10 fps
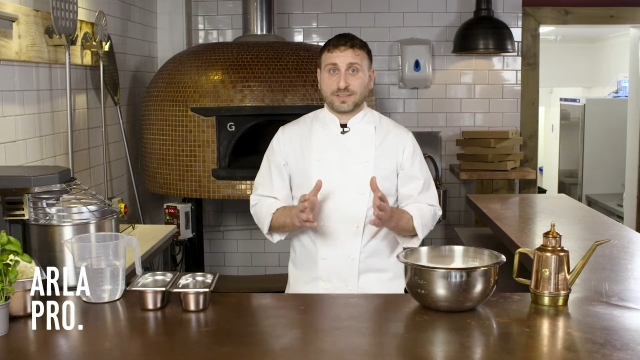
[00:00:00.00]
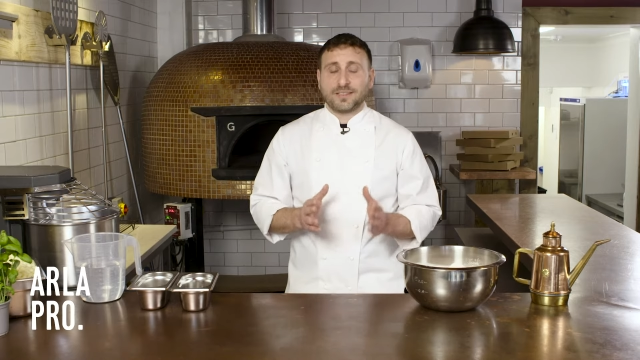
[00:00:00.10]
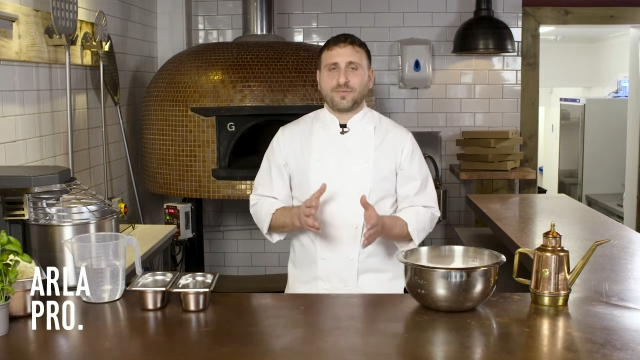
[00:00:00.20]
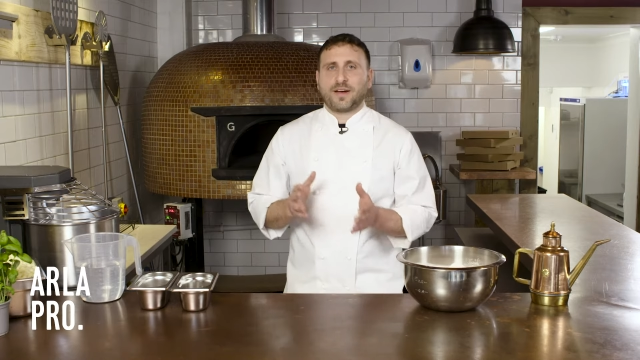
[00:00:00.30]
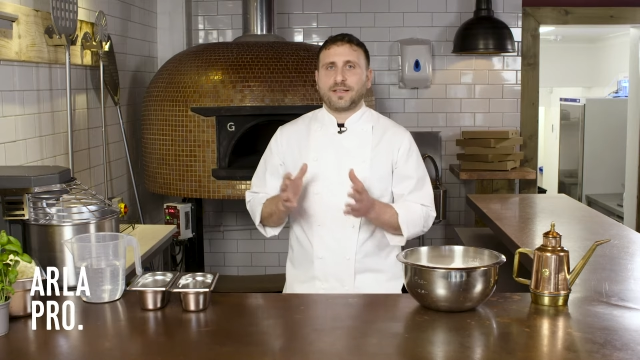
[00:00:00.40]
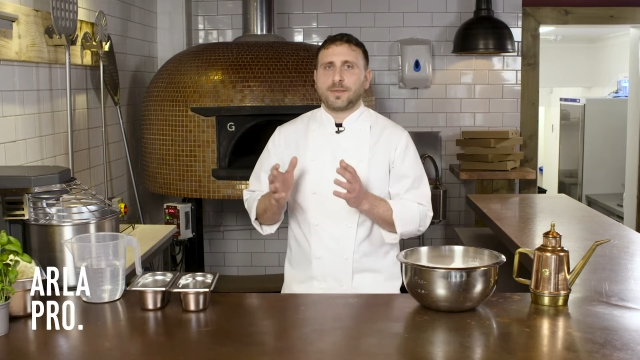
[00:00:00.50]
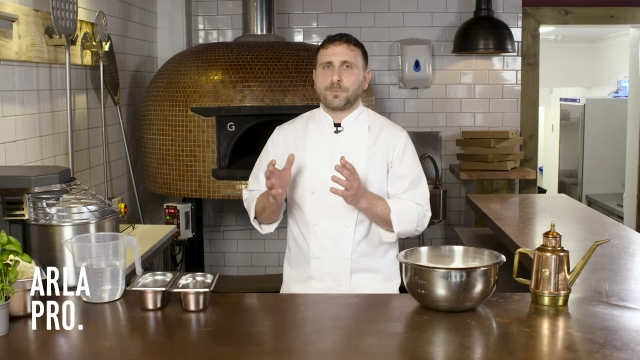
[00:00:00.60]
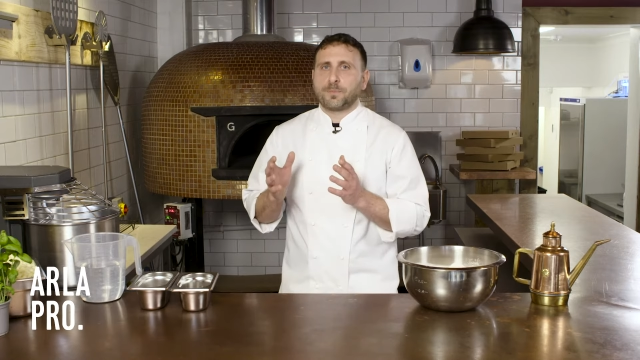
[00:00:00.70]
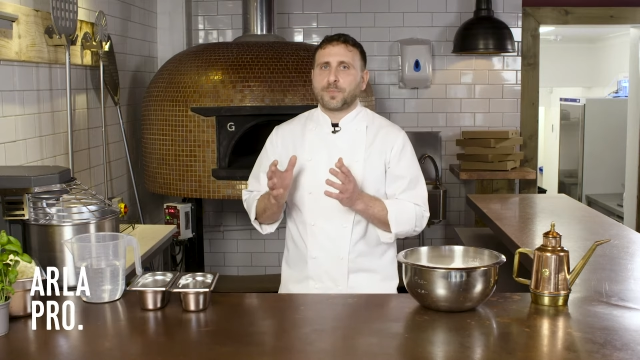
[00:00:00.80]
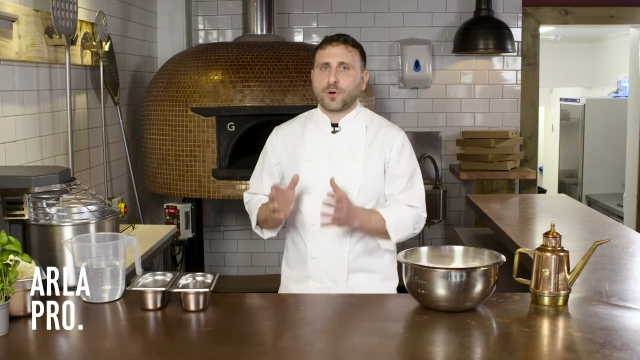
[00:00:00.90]
the final
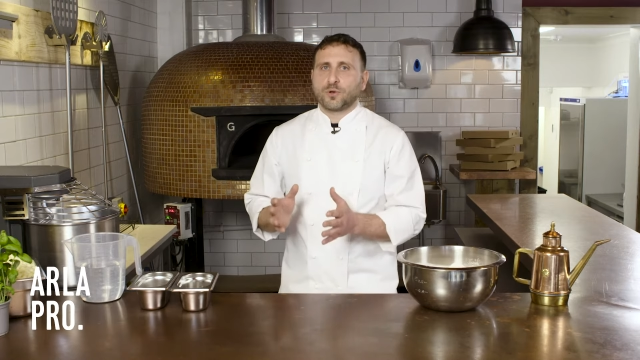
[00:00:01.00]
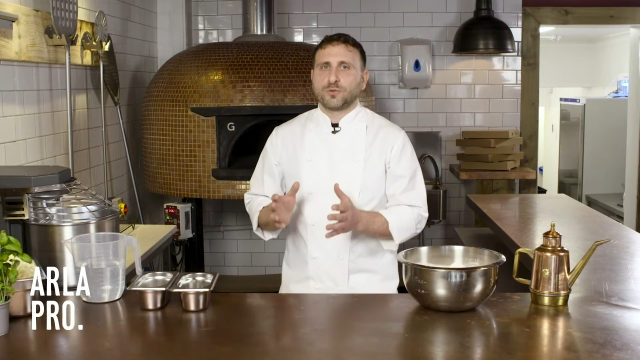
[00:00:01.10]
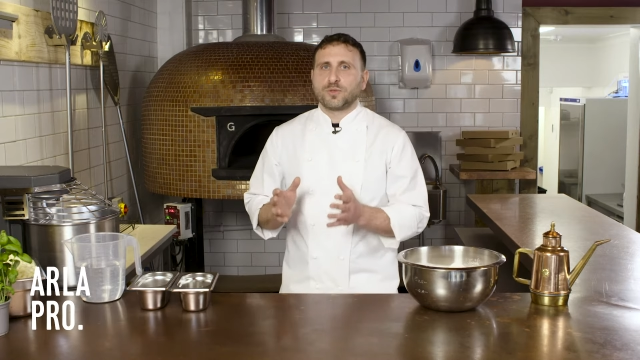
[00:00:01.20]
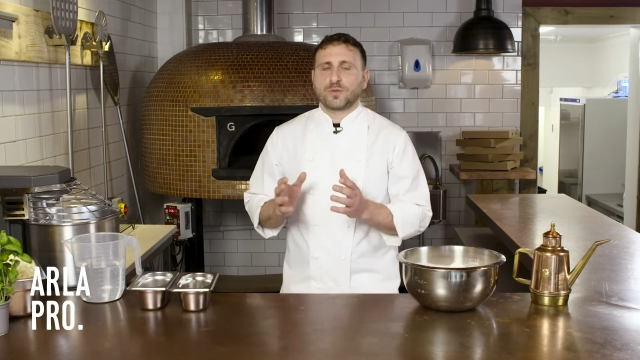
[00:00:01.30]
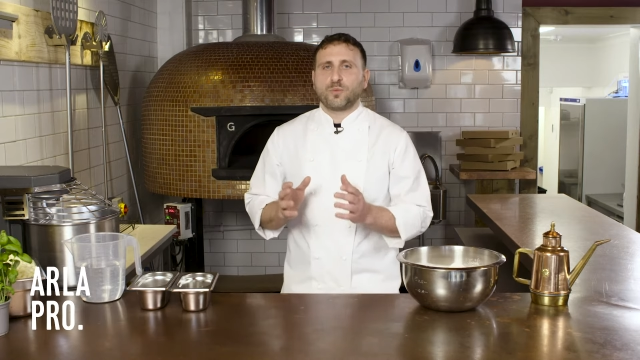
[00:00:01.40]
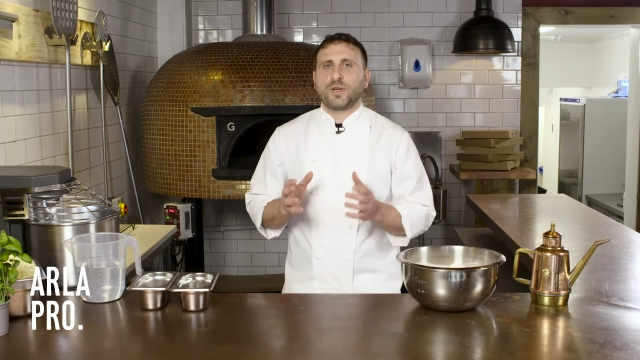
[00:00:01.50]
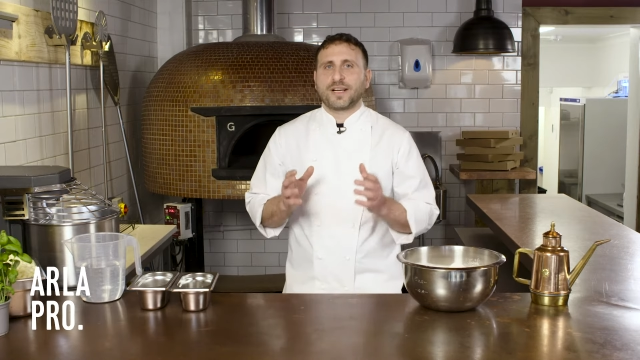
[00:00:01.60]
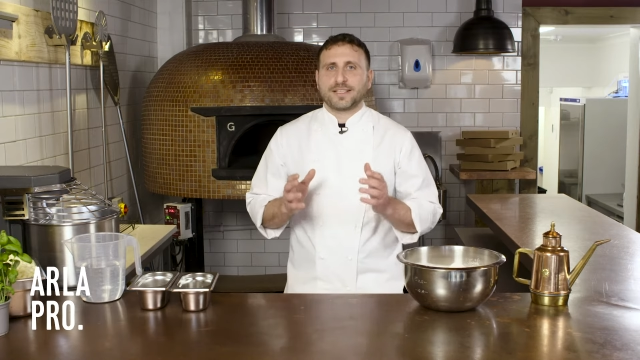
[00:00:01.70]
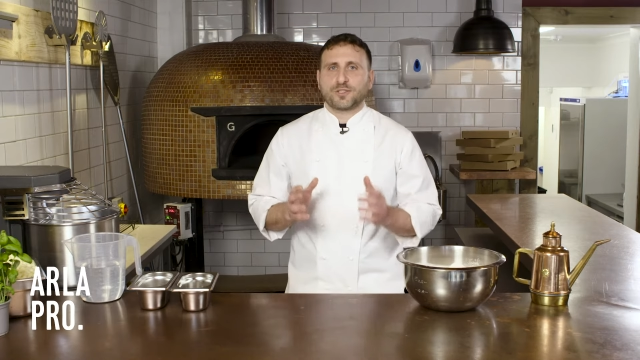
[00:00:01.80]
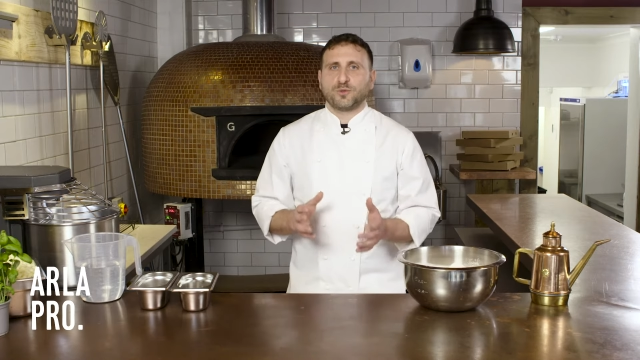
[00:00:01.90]
product will
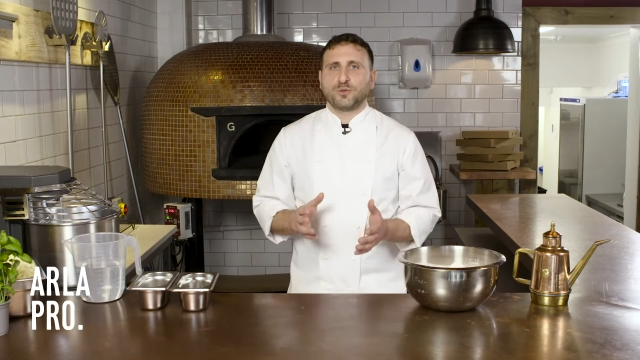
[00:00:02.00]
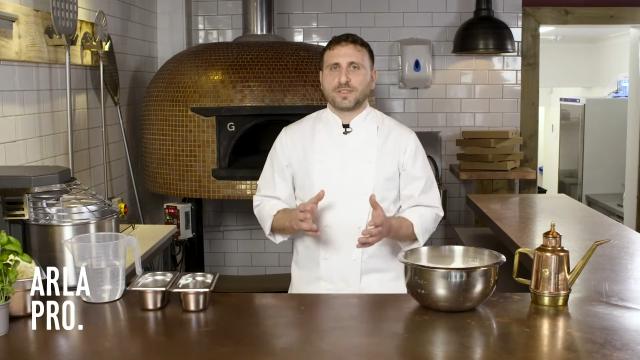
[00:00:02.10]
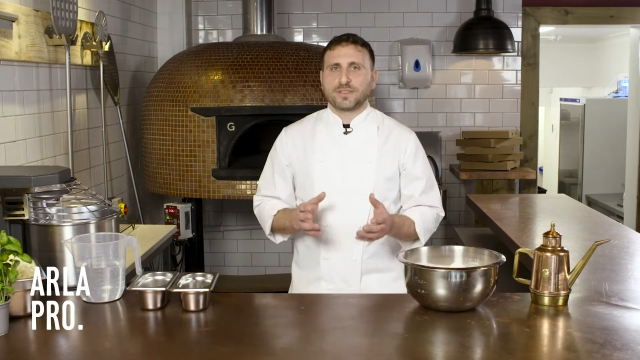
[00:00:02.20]
result